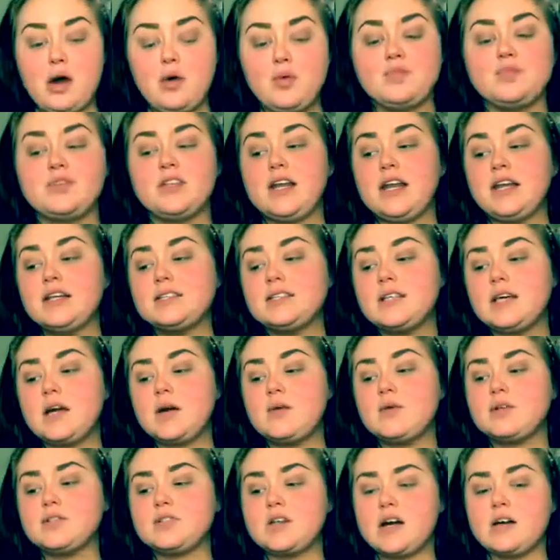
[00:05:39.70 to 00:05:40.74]
The next thing I
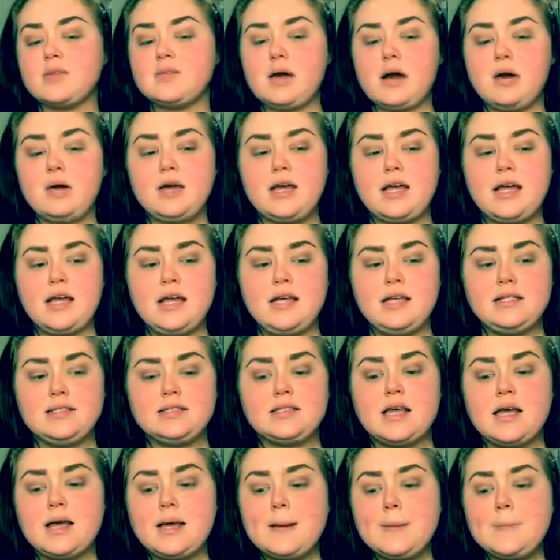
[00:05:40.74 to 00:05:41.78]
want to talk about is
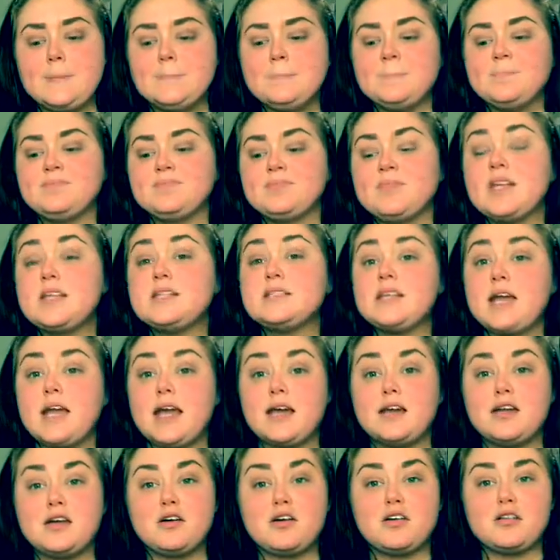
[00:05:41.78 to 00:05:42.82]

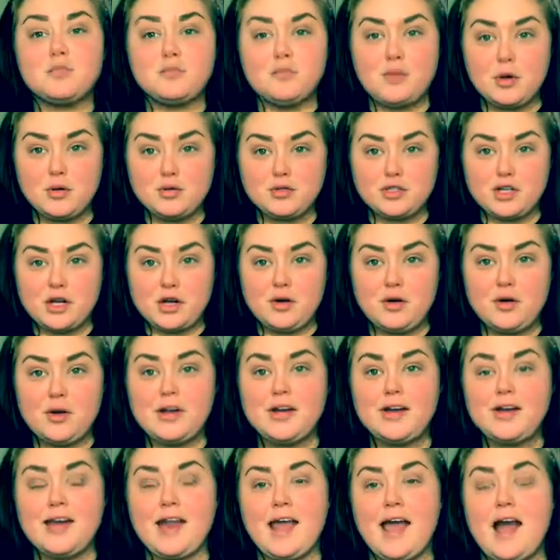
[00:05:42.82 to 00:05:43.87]
TANA MONGEAU.
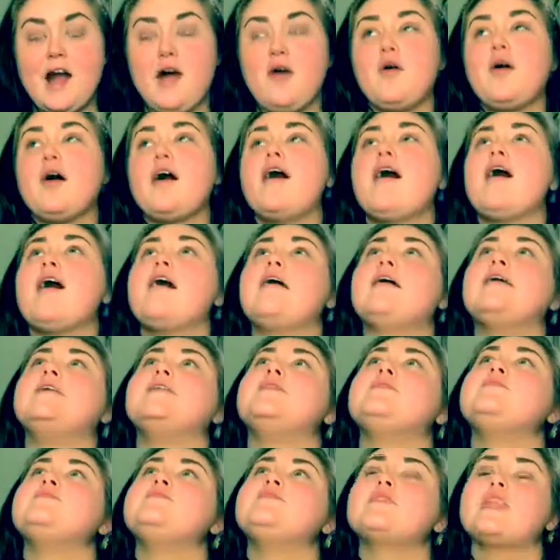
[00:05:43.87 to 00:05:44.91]
Now,
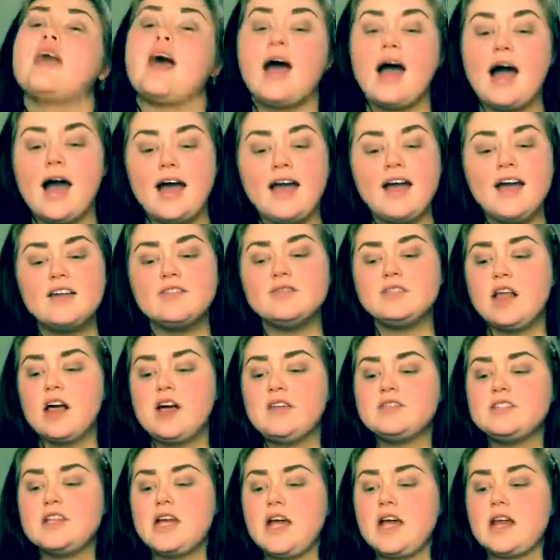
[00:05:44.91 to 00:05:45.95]
I have
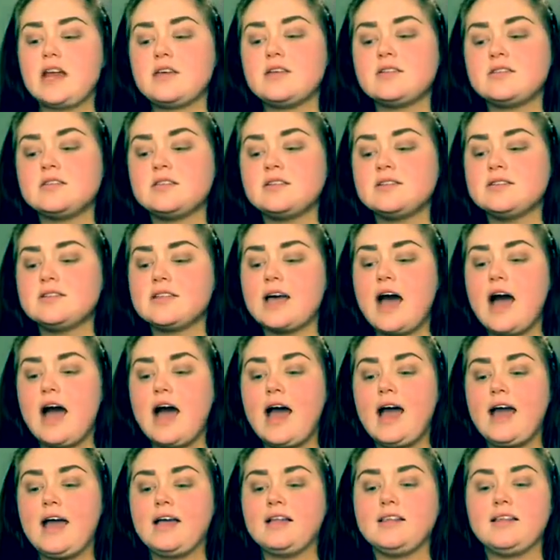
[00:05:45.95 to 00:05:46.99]
loved TANA since
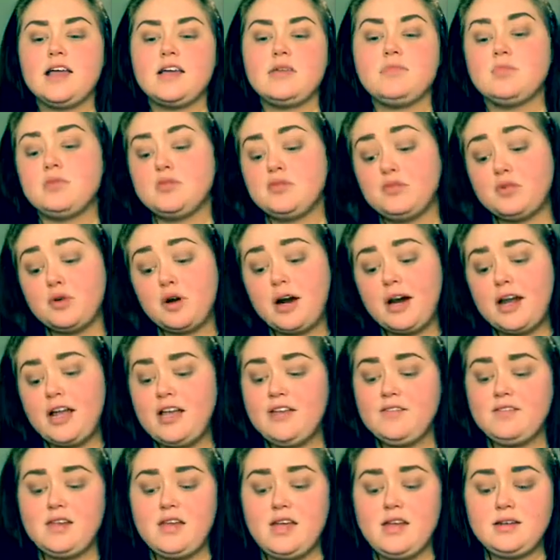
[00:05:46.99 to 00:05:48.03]
before I
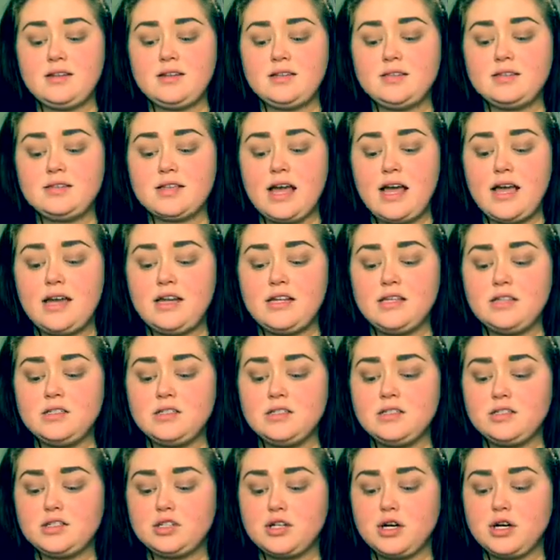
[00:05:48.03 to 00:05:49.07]
even decided
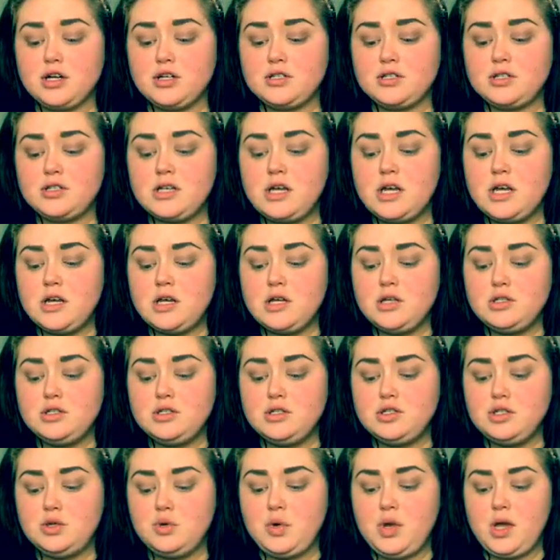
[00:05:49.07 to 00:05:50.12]
to start
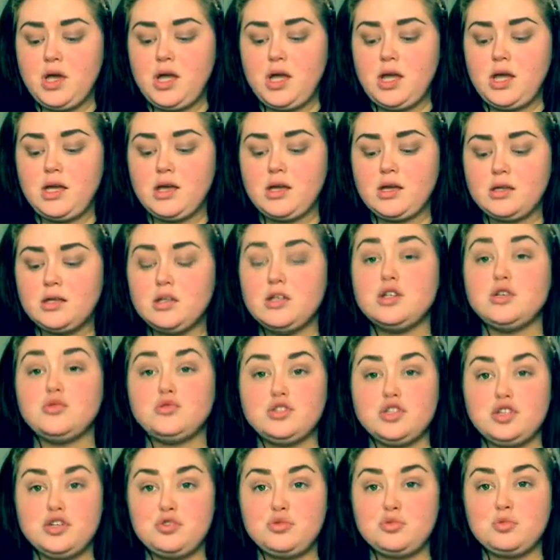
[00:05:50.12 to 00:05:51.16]
doing
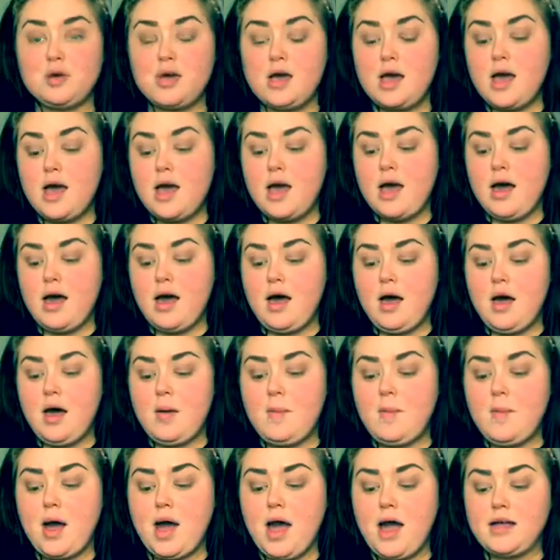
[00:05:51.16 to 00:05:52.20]
YouTube.
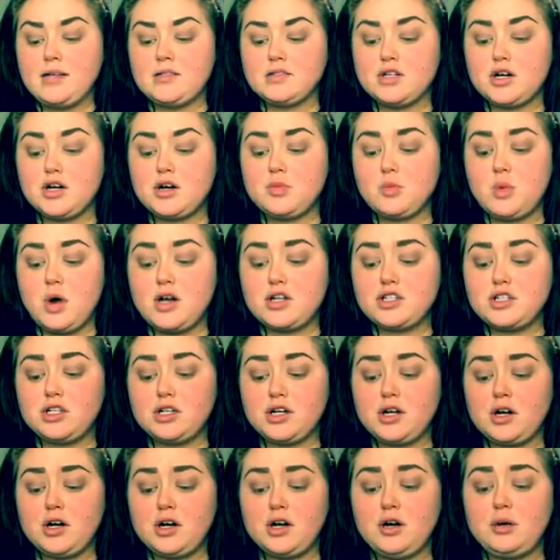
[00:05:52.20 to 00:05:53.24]
I started watching
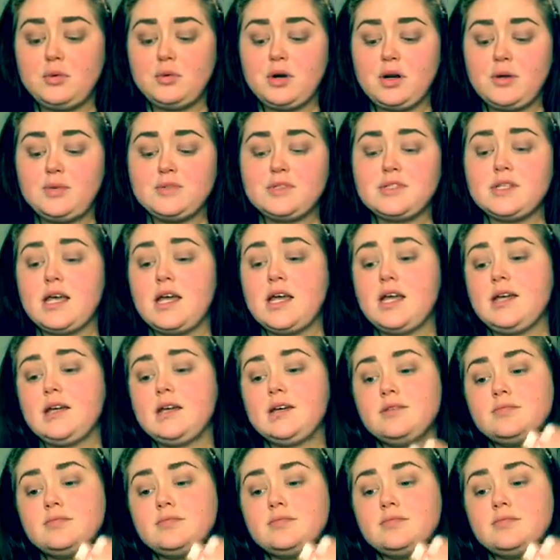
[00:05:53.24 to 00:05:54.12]
her when I was like